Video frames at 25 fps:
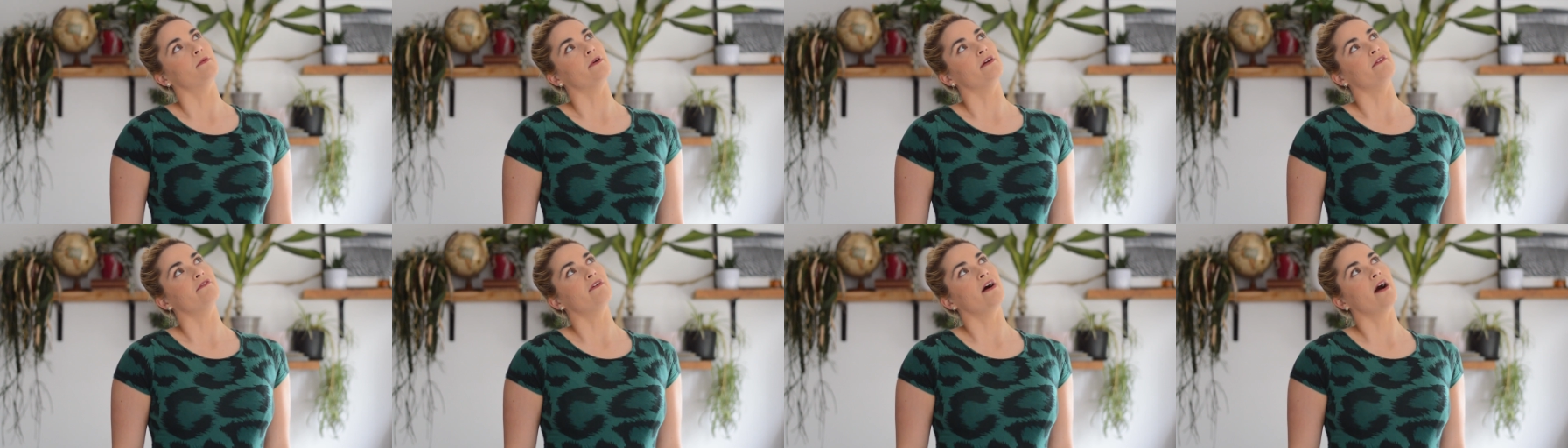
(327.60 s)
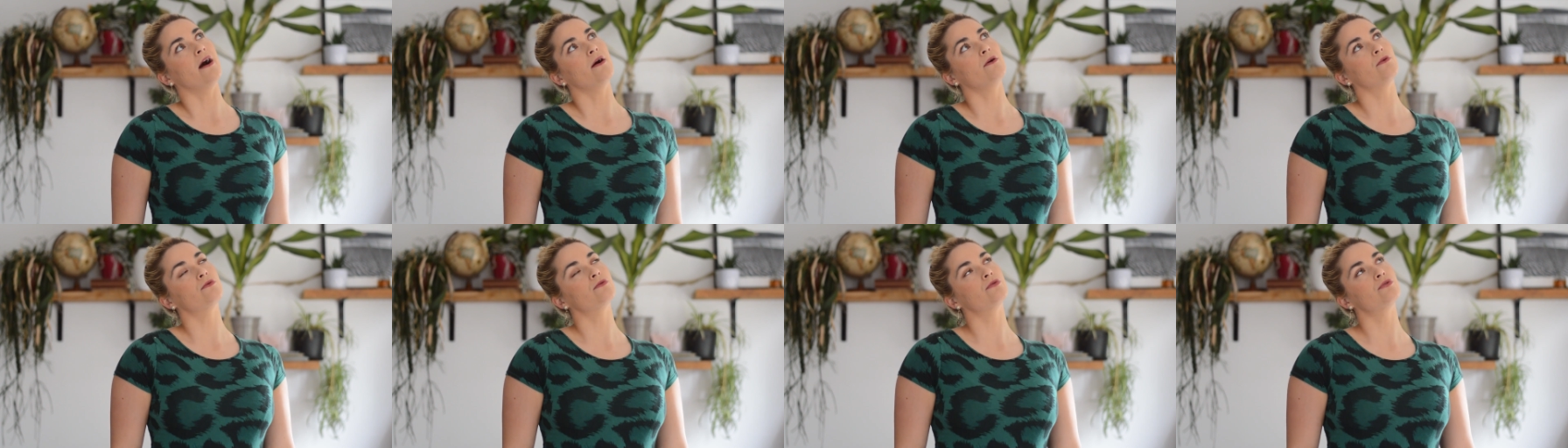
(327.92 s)
breathe
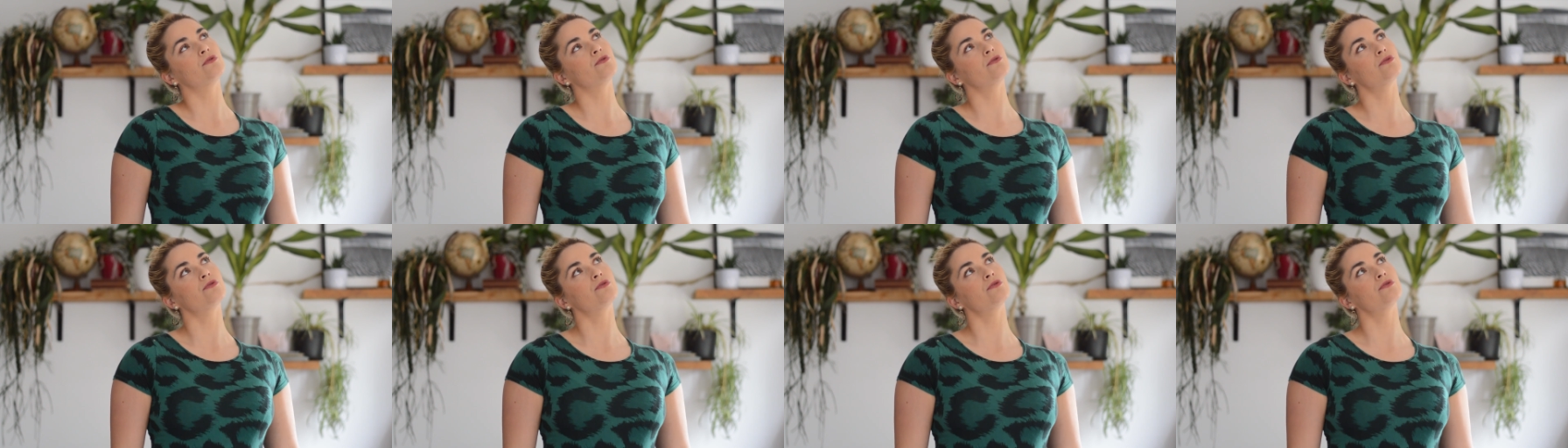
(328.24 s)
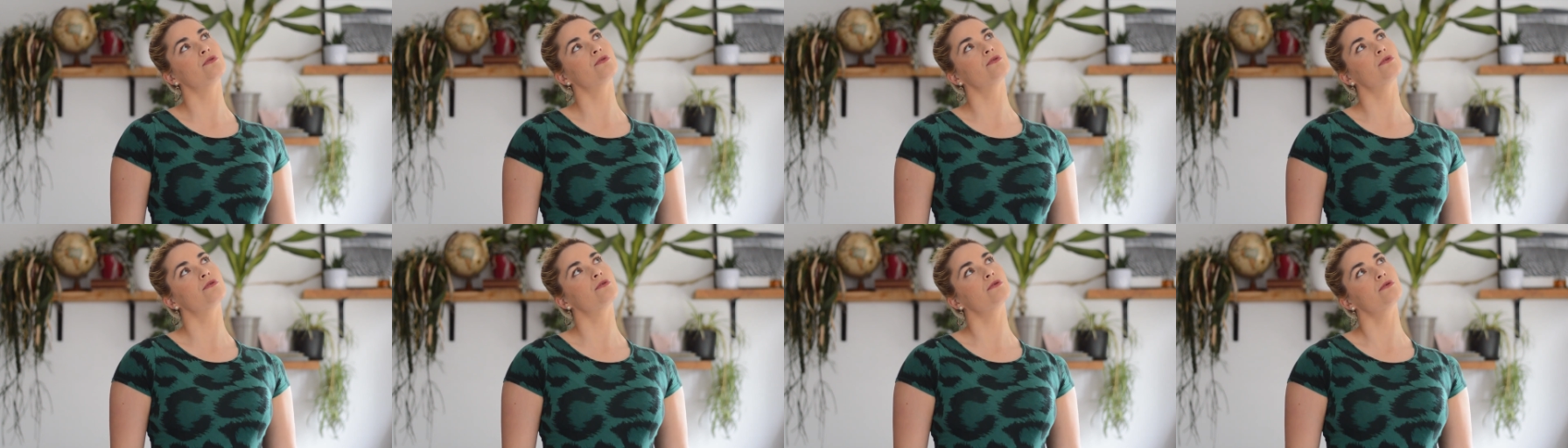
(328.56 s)
out,
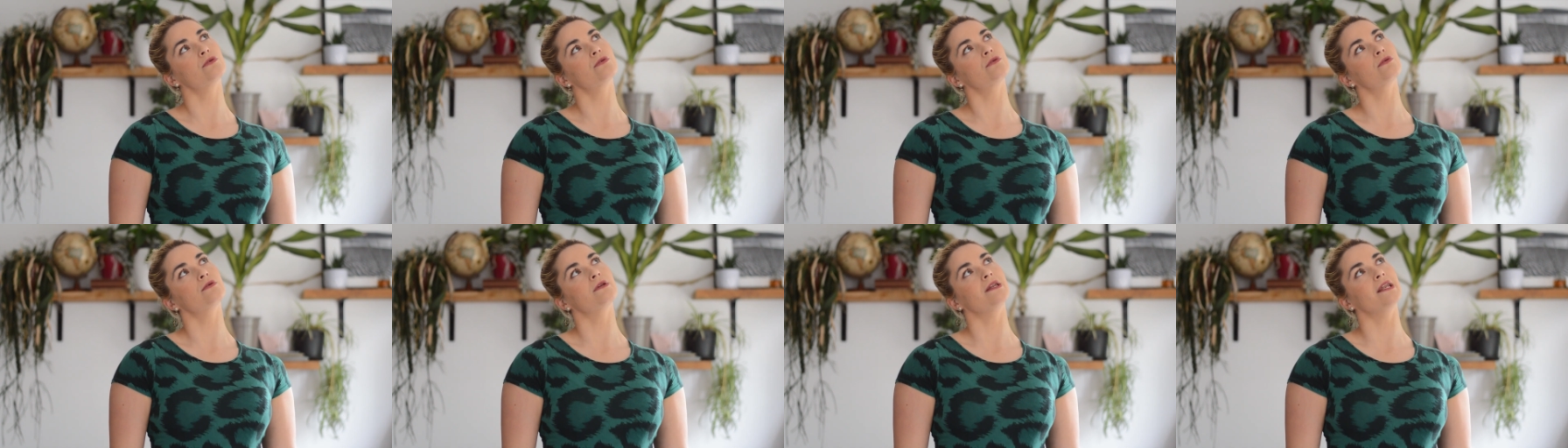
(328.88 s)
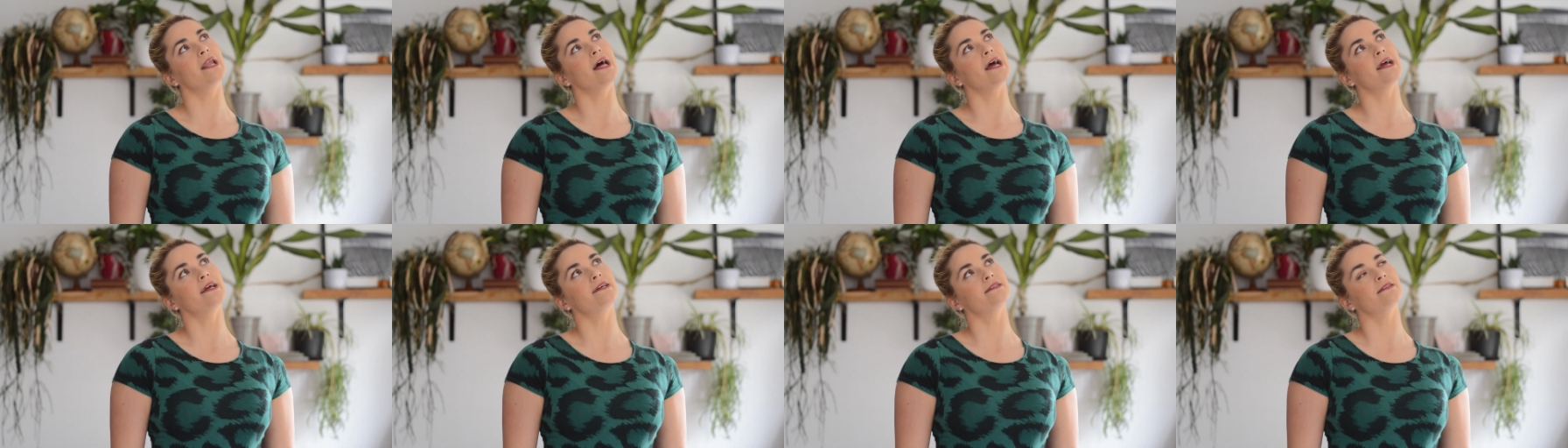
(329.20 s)

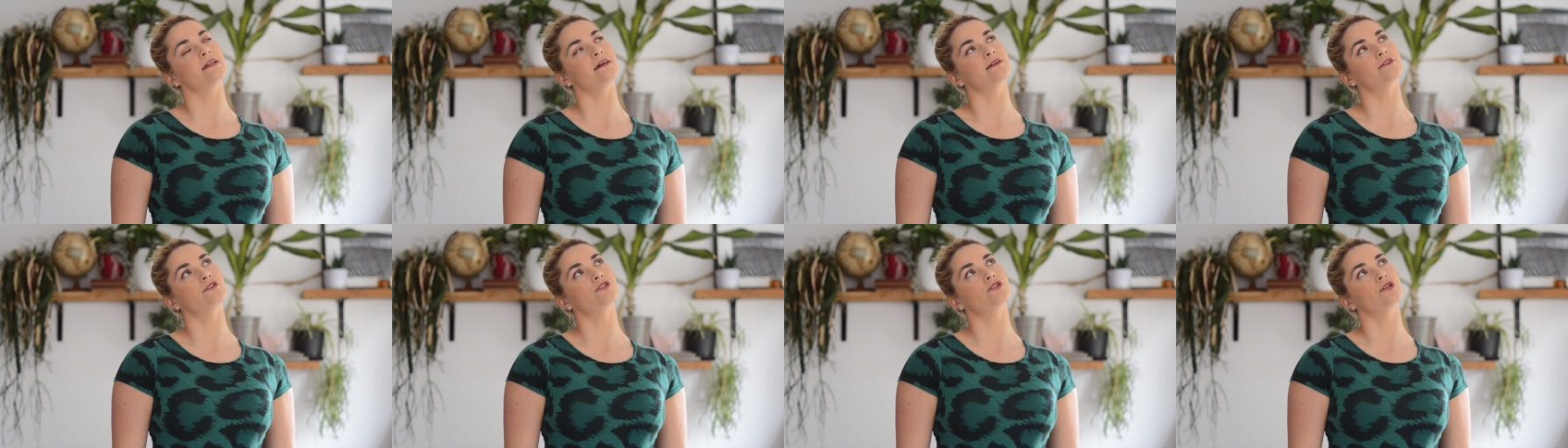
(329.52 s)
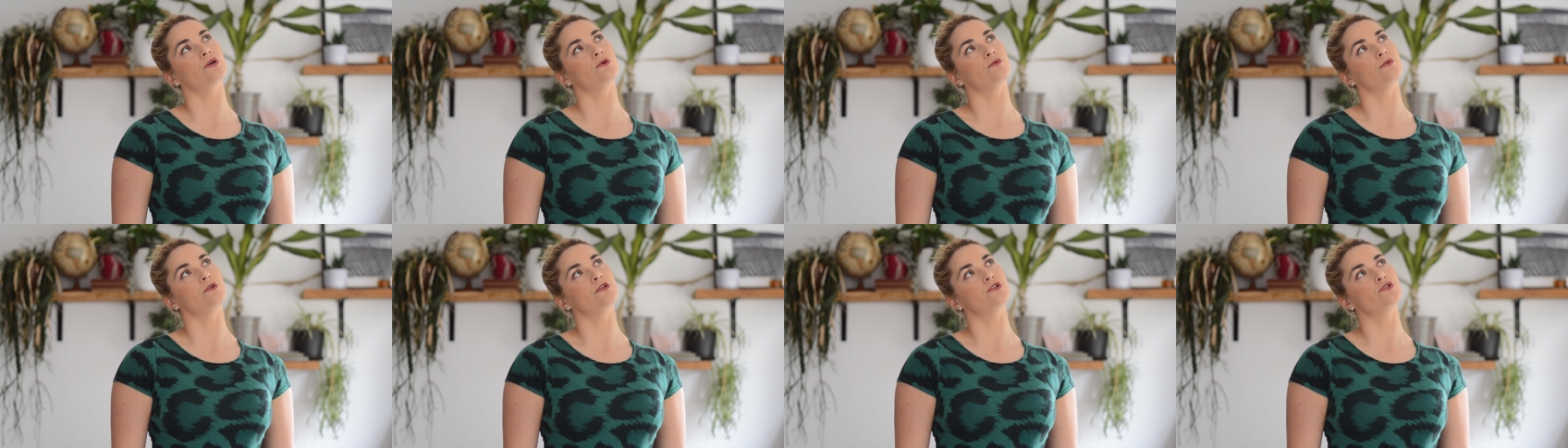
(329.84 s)
letting that
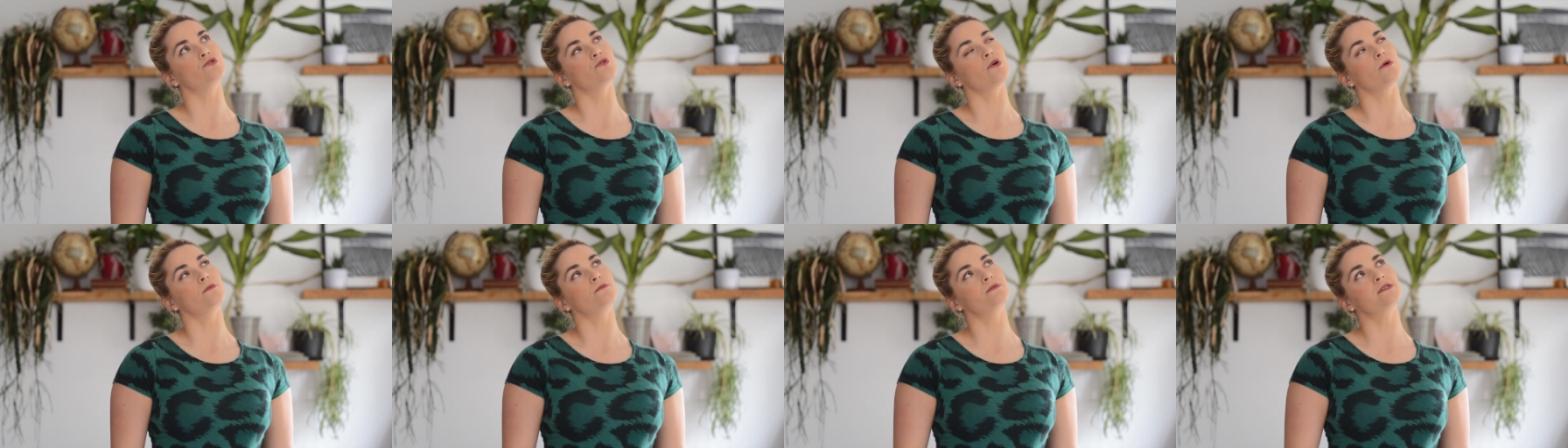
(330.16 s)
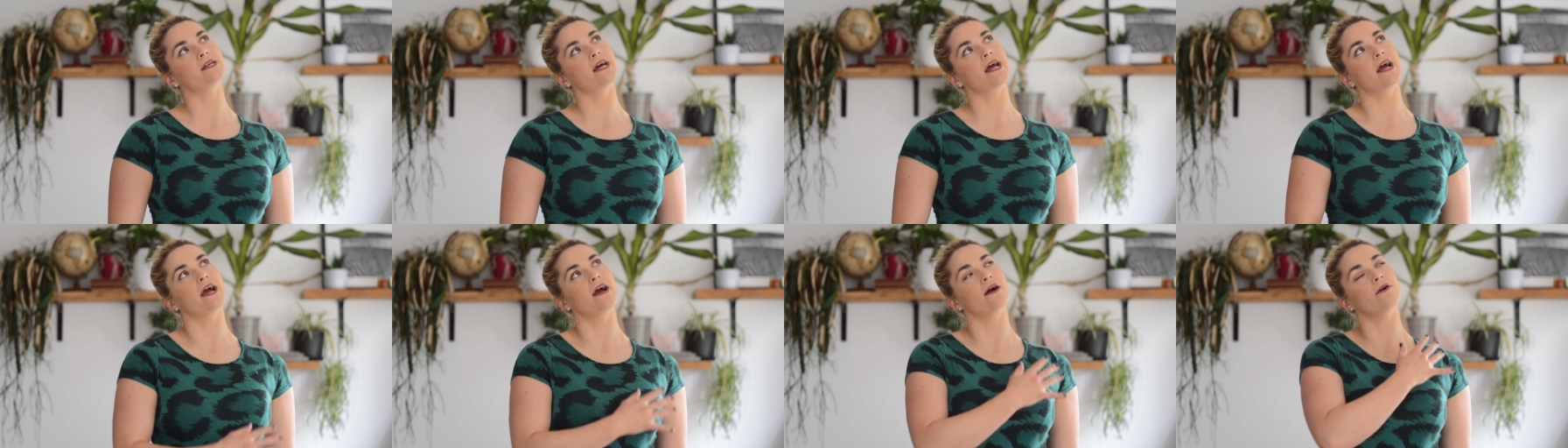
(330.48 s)
shoulder drop
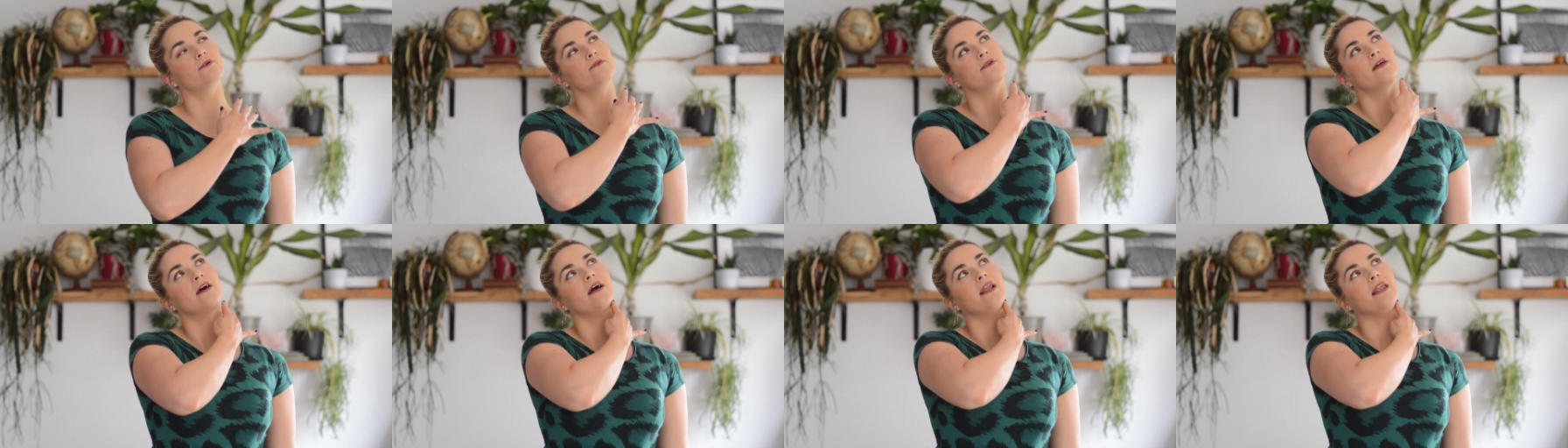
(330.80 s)
down,